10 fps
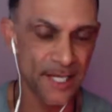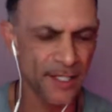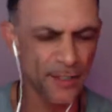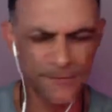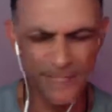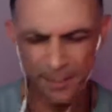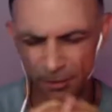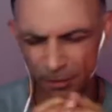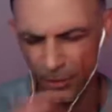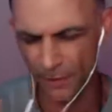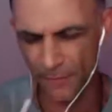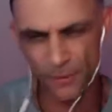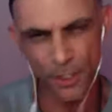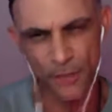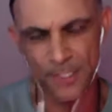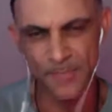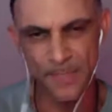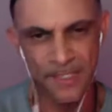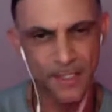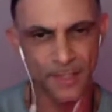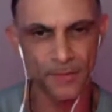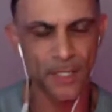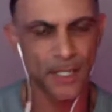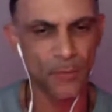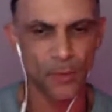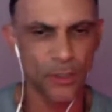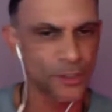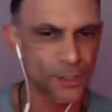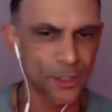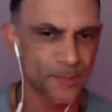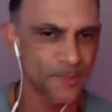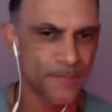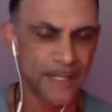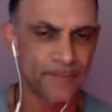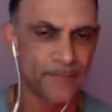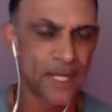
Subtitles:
and I've done a lot of Joe Dispenza workshops, man,